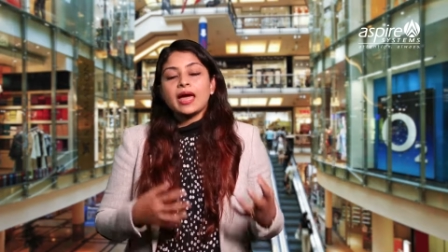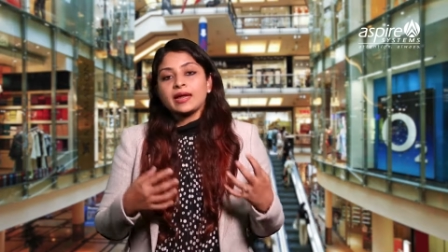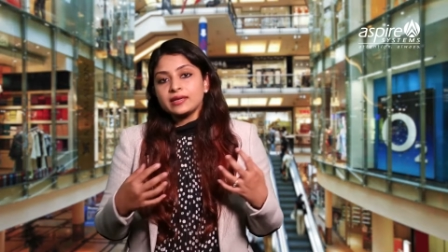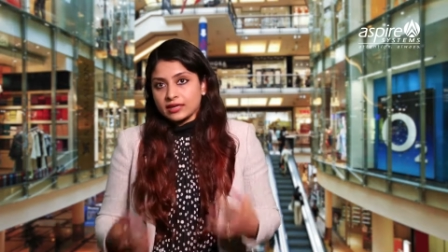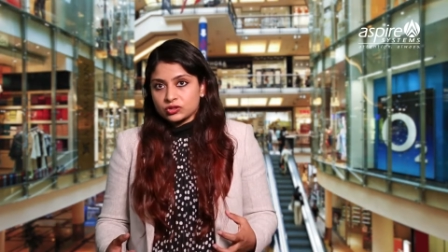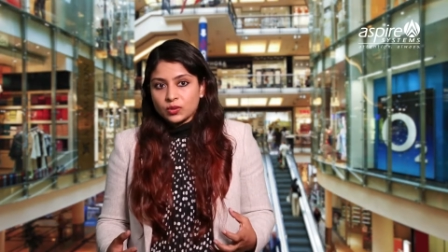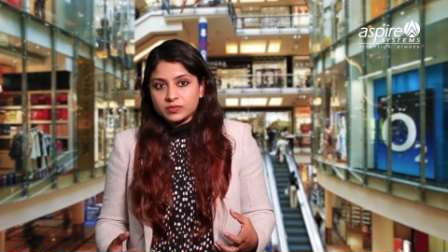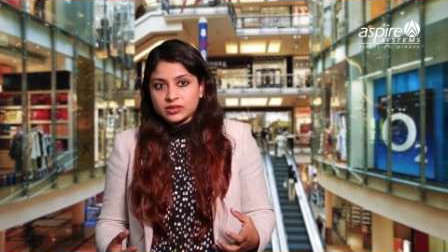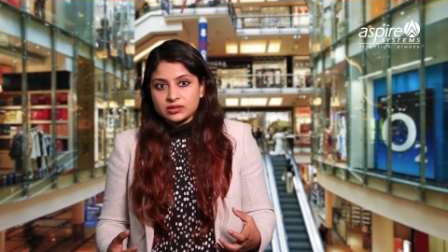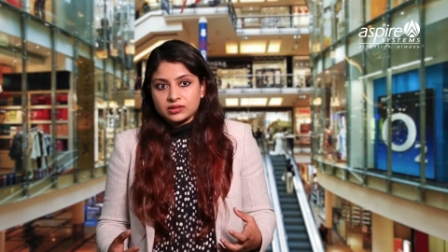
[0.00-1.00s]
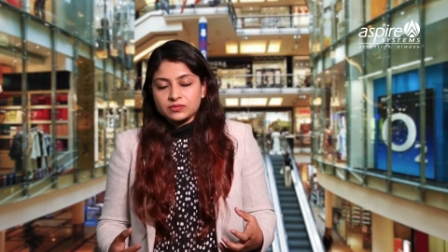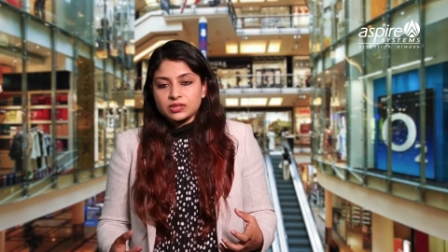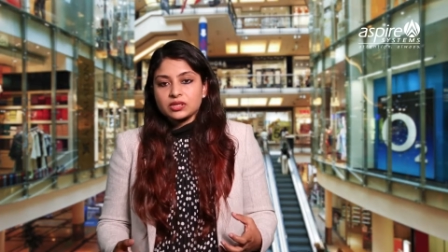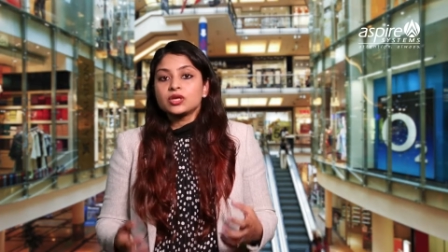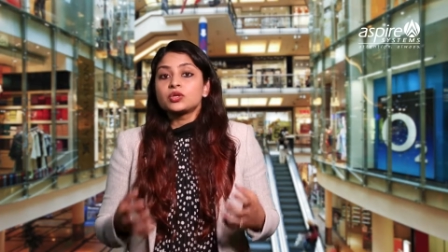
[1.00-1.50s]
and desktop systems
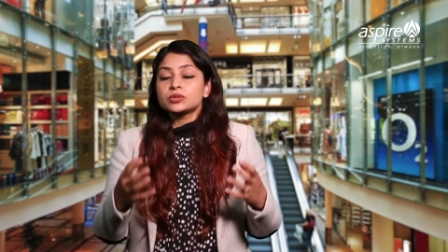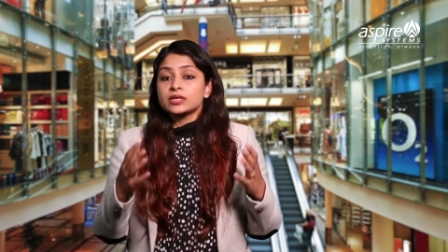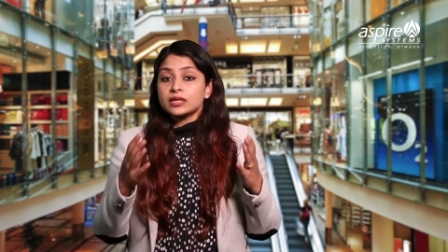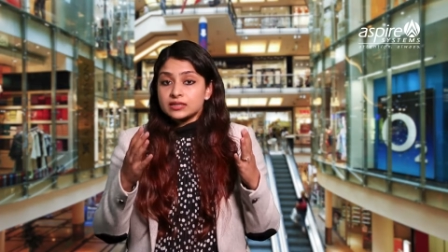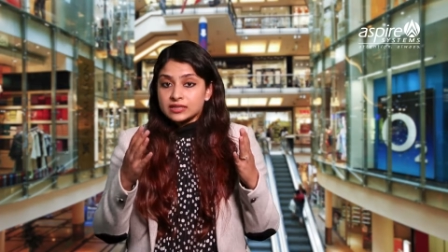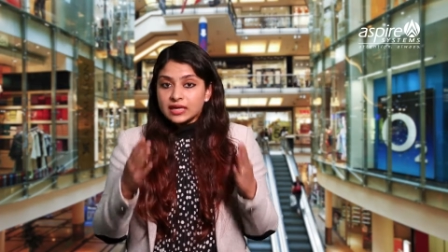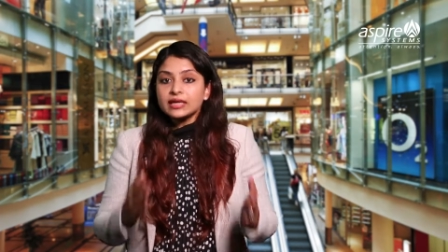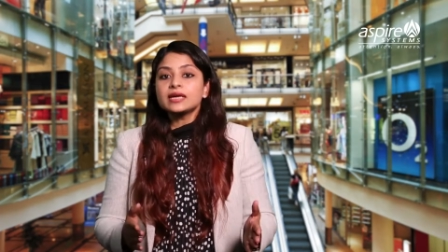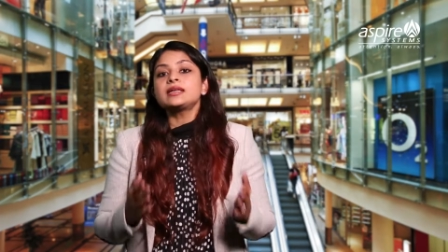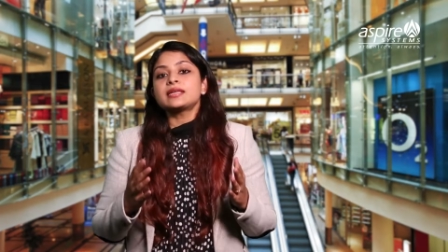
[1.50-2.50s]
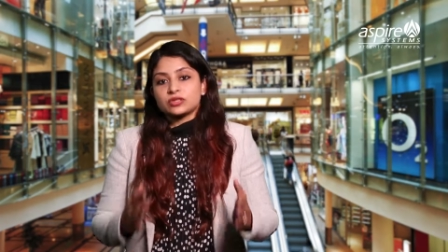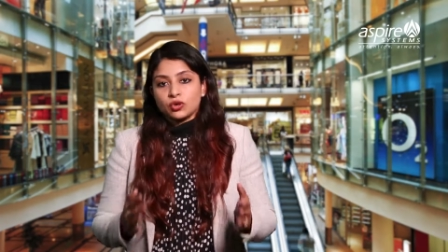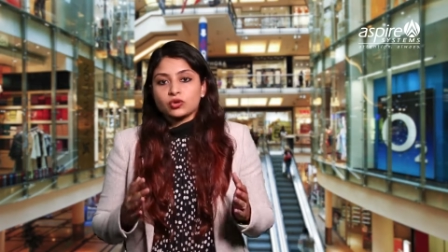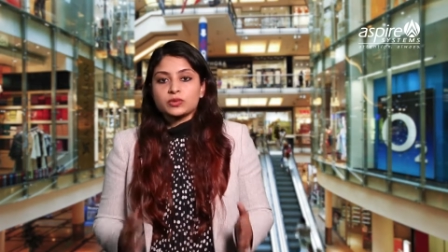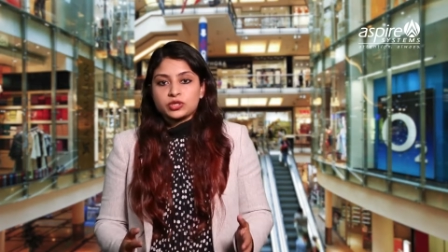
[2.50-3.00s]
using a single test
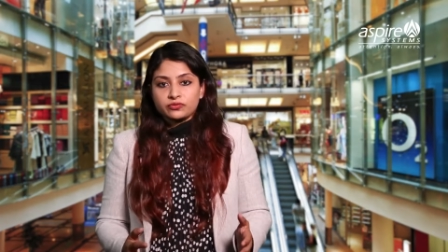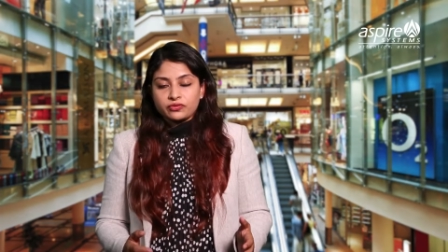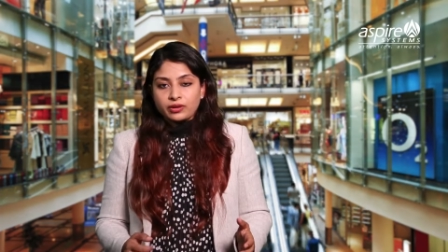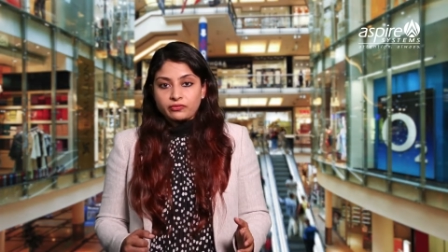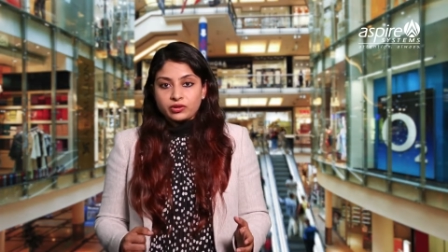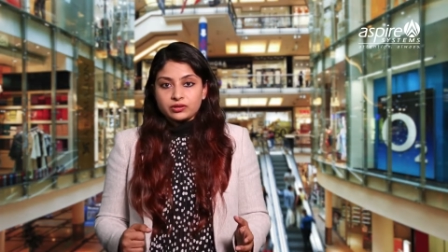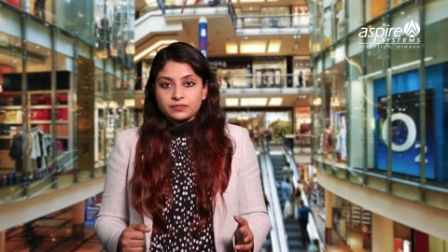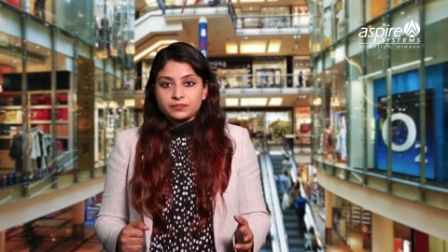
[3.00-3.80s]
automation framework.